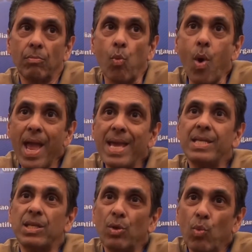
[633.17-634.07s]

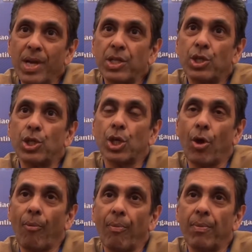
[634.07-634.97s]
ways in which
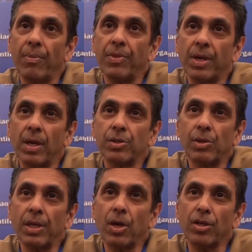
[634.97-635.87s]
the
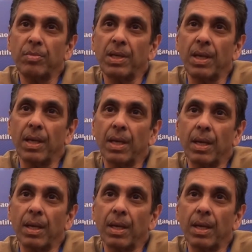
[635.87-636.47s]
cultural economy